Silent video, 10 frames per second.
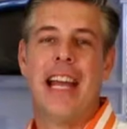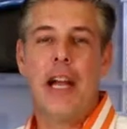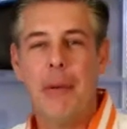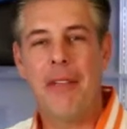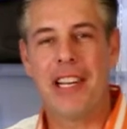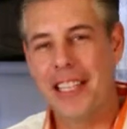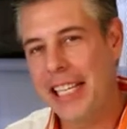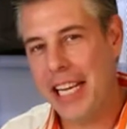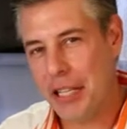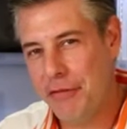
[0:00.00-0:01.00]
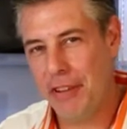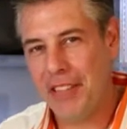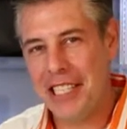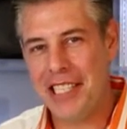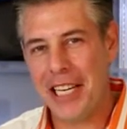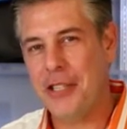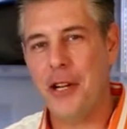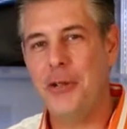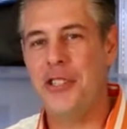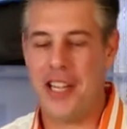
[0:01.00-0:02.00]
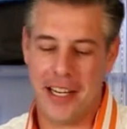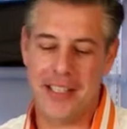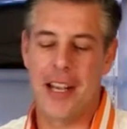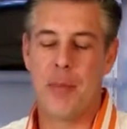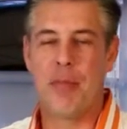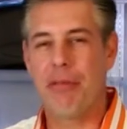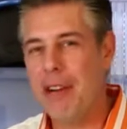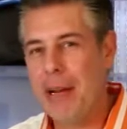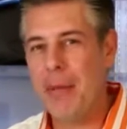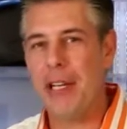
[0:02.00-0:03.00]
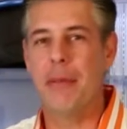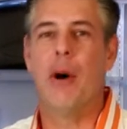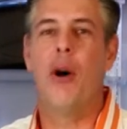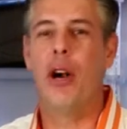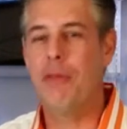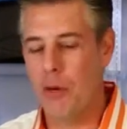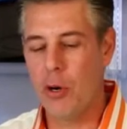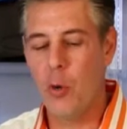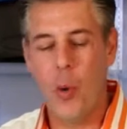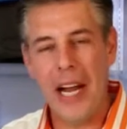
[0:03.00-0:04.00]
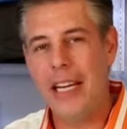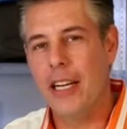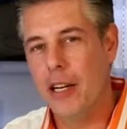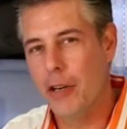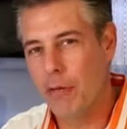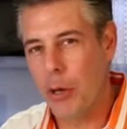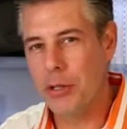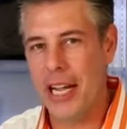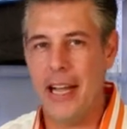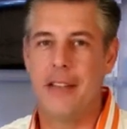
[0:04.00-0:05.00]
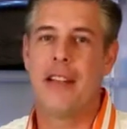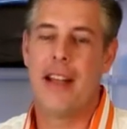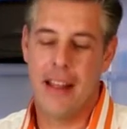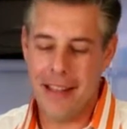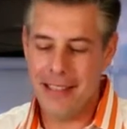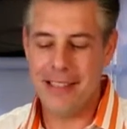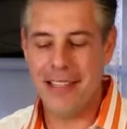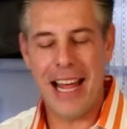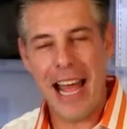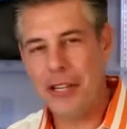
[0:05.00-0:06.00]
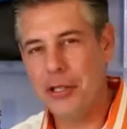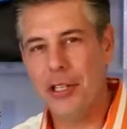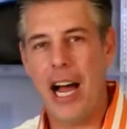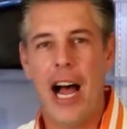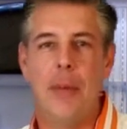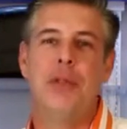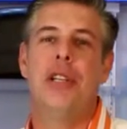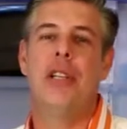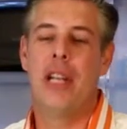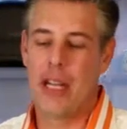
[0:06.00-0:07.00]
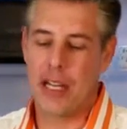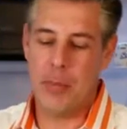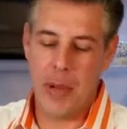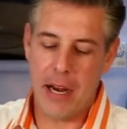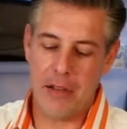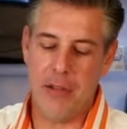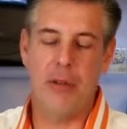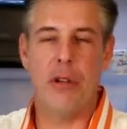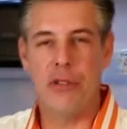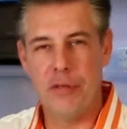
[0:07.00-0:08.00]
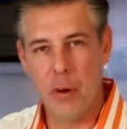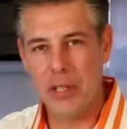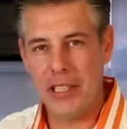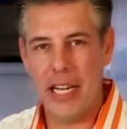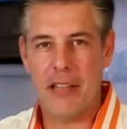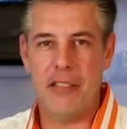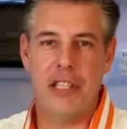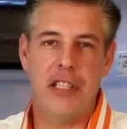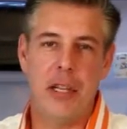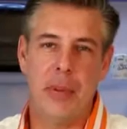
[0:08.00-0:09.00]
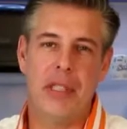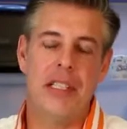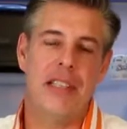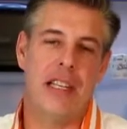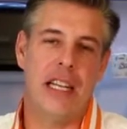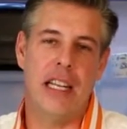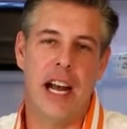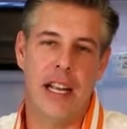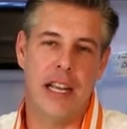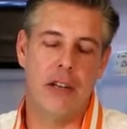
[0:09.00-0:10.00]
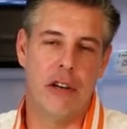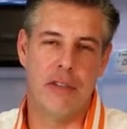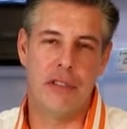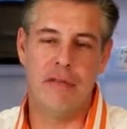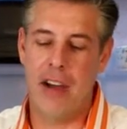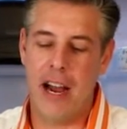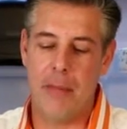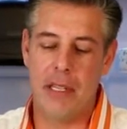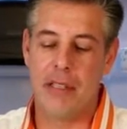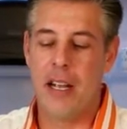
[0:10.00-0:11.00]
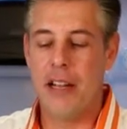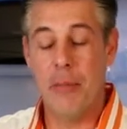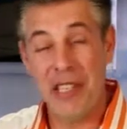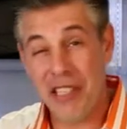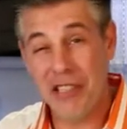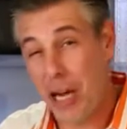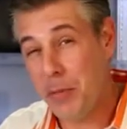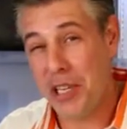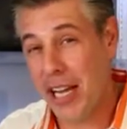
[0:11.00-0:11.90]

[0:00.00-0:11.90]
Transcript: Here we have the Kleenex fifty-six oh six Premium Hard Roll White Roll Towels. This is an excellent option compared to those folded towels that you typically see in high-end office environments. The misconception